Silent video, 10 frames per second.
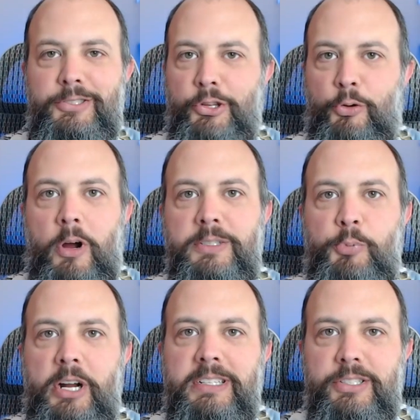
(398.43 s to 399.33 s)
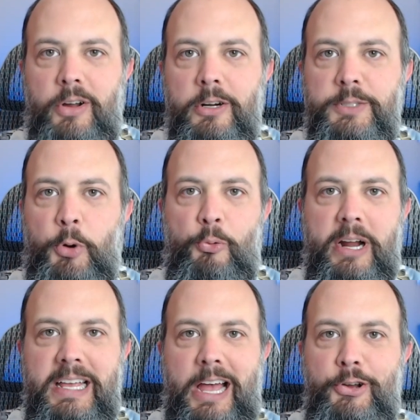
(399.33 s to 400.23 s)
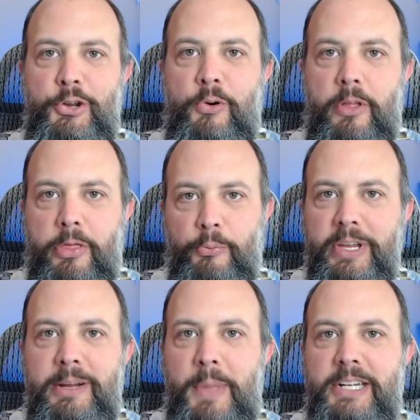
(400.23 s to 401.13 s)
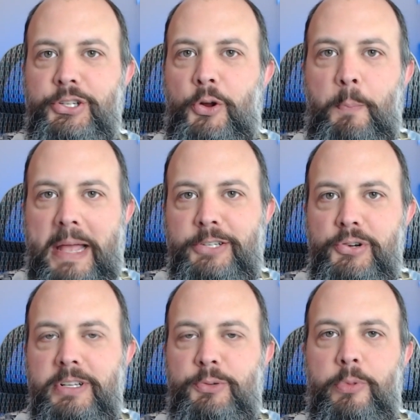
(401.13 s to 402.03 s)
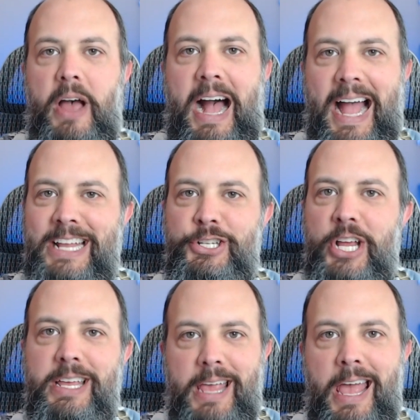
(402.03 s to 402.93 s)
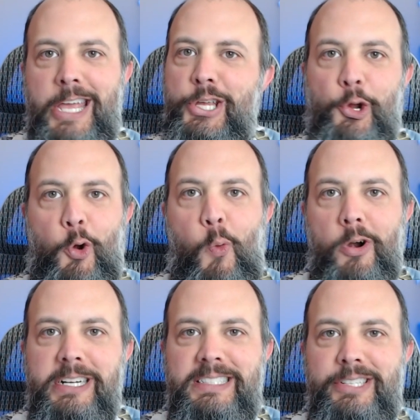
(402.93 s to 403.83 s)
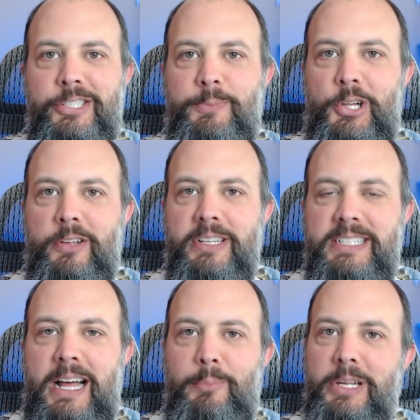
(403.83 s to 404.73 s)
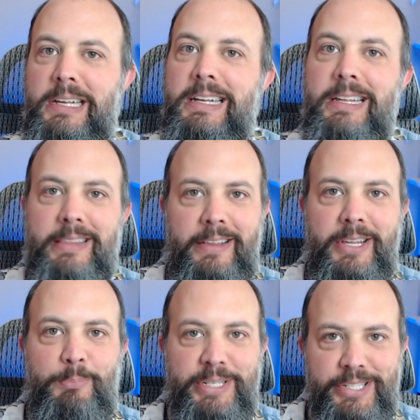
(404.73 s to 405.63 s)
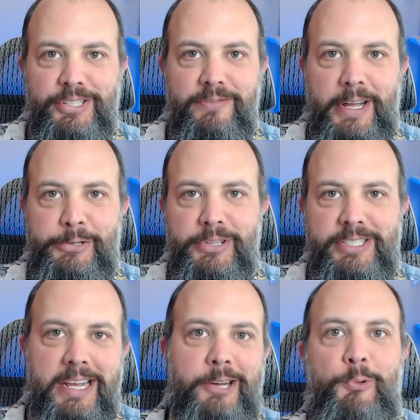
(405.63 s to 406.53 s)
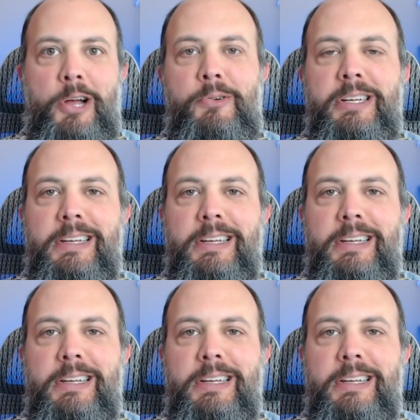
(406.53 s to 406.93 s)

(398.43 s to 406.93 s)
cross product starts by writing out your three-dimensional matrix with ijk, your coordinate system along the top, then the position vector in the second row,